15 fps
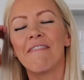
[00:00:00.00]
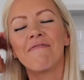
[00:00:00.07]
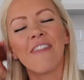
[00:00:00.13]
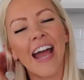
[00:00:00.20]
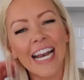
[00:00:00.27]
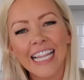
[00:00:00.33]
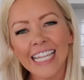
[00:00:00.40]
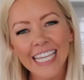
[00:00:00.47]

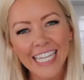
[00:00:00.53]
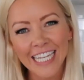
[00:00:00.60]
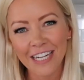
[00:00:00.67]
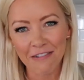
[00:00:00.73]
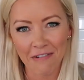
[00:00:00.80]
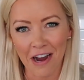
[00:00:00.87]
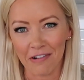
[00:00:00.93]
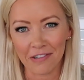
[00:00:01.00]
Finally getting
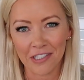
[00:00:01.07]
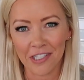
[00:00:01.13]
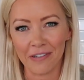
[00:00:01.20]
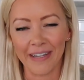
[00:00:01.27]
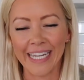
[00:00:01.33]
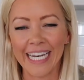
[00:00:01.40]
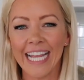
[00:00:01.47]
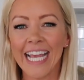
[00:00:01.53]
around to
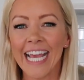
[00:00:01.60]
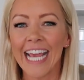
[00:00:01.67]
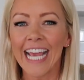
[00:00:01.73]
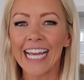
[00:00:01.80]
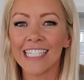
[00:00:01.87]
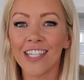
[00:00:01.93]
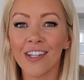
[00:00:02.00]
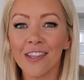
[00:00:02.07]
it.
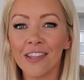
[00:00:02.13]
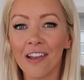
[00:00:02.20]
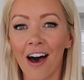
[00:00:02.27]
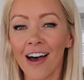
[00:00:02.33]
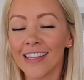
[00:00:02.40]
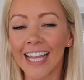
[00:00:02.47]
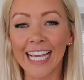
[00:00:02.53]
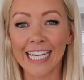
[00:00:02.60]
It's a
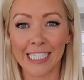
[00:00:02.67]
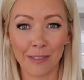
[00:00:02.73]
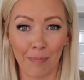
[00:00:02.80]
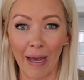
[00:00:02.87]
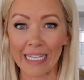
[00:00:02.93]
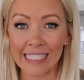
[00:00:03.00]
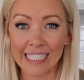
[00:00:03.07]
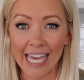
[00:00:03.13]
lot like a
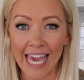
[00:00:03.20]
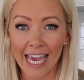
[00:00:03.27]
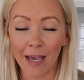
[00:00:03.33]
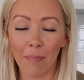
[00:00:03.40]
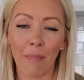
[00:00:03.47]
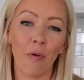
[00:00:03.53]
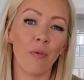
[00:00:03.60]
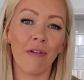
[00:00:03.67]
spice
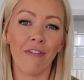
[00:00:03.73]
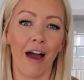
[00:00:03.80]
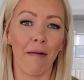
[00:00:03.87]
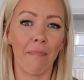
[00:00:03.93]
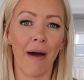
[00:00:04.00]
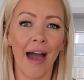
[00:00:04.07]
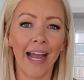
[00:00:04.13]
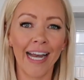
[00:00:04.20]
cake, but we've got
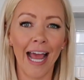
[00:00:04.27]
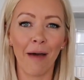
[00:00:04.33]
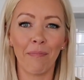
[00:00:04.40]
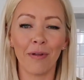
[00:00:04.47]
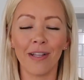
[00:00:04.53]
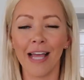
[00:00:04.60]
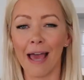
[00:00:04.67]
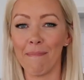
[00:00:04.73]

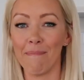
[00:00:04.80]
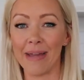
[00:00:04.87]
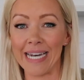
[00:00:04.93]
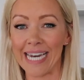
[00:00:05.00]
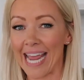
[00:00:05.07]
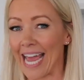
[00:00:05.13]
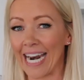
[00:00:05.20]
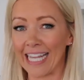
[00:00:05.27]
pineapple and
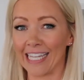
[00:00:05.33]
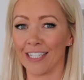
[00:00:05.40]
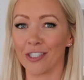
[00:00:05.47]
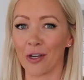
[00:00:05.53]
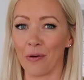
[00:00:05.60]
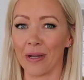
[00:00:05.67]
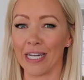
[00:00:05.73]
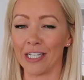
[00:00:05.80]
banana that's
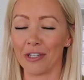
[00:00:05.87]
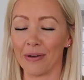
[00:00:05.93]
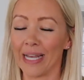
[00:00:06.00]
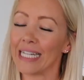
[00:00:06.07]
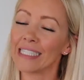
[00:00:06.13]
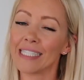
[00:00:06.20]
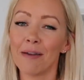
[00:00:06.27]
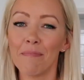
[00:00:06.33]
going into it.
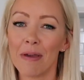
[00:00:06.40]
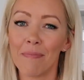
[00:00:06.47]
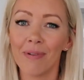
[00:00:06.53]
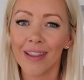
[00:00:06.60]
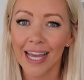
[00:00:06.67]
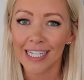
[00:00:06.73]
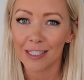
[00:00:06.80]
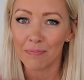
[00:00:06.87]
And some people
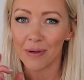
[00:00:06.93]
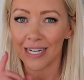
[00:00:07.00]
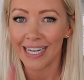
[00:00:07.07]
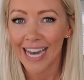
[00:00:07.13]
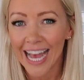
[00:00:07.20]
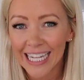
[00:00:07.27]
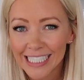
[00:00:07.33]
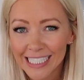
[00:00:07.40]
like to put
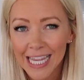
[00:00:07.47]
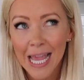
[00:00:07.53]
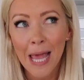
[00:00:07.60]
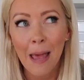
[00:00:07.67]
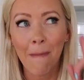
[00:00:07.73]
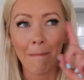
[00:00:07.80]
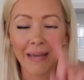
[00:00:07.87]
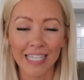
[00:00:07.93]
nuts,
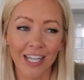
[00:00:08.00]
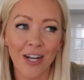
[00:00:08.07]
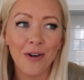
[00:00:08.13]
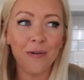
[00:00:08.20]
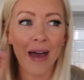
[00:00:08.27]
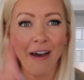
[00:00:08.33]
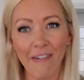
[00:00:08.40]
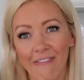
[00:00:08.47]
but you
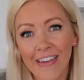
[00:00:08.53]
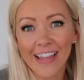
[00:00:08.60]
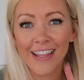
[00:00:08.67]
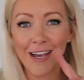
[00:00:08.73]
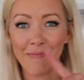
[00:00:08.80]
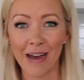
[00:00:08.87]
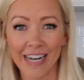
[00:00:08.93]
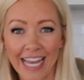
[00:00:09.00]
know how I feel
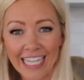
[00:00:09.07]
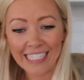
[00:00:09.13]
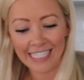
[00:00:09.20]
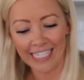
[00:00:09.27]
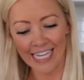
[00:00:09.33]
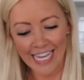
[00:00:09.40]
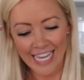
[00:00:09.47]
about nuts